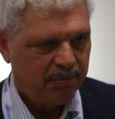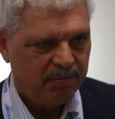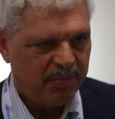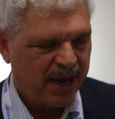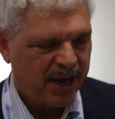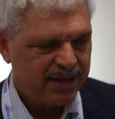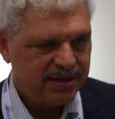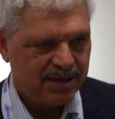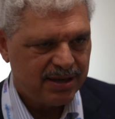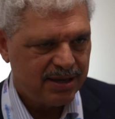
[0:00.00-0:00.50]

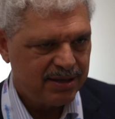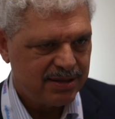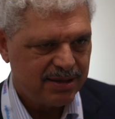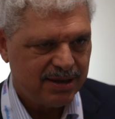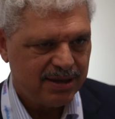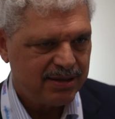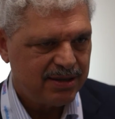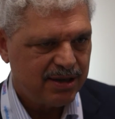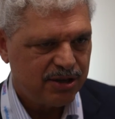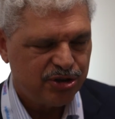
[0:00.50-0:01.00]
makes his
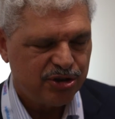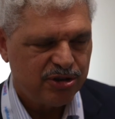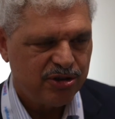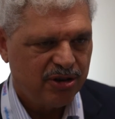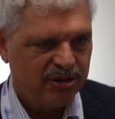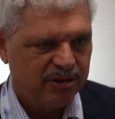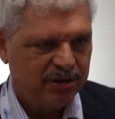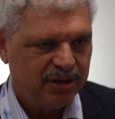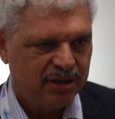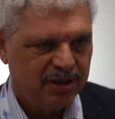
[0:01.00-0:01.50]
decision
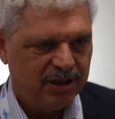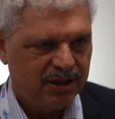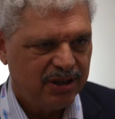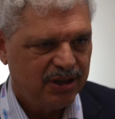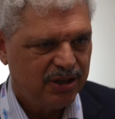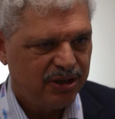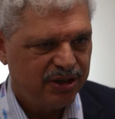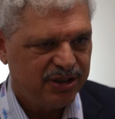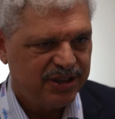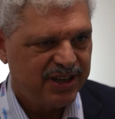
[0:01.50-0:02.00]
on
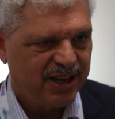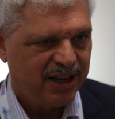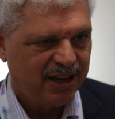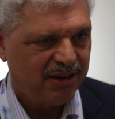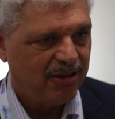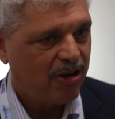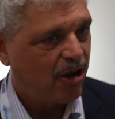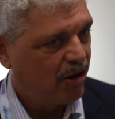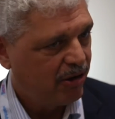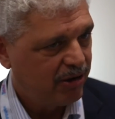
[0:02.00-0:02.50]
the
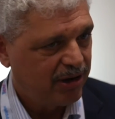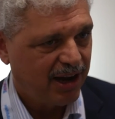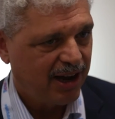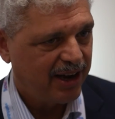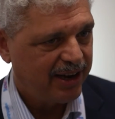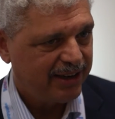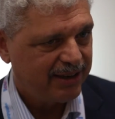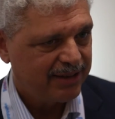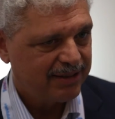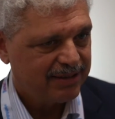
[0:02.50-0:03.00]
hotel
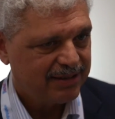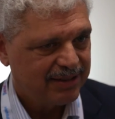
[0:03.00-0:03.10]
online,